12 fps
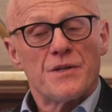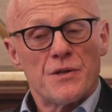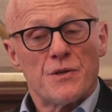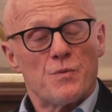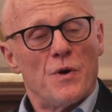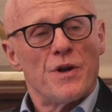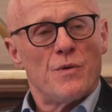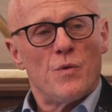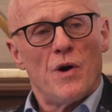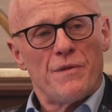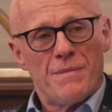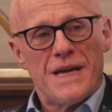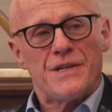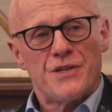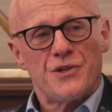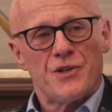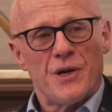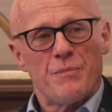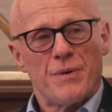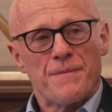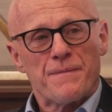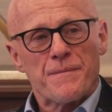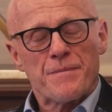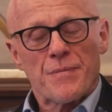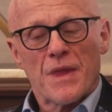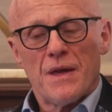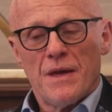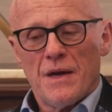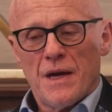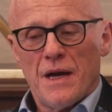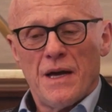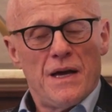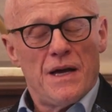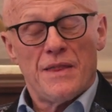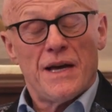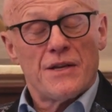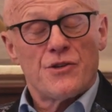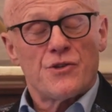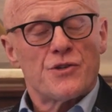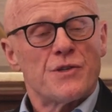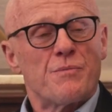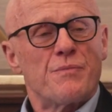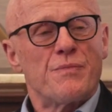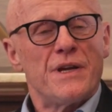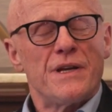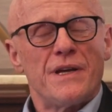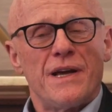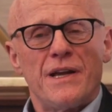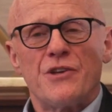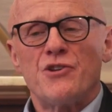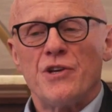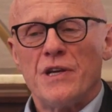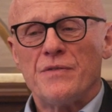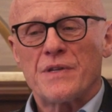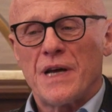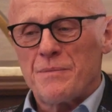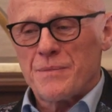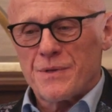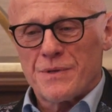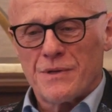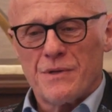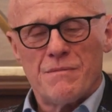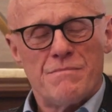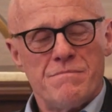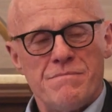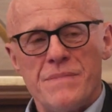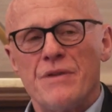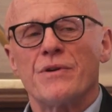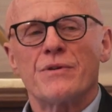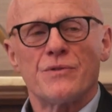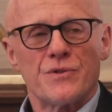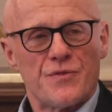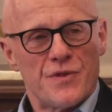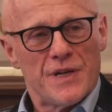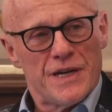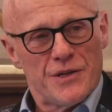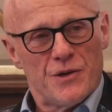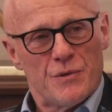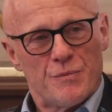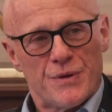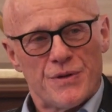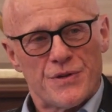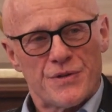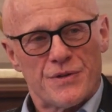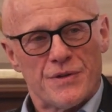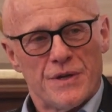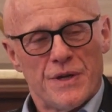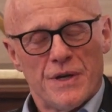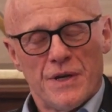So it's one-on-one mentorship. And that just achieves absolute miracles for that young person.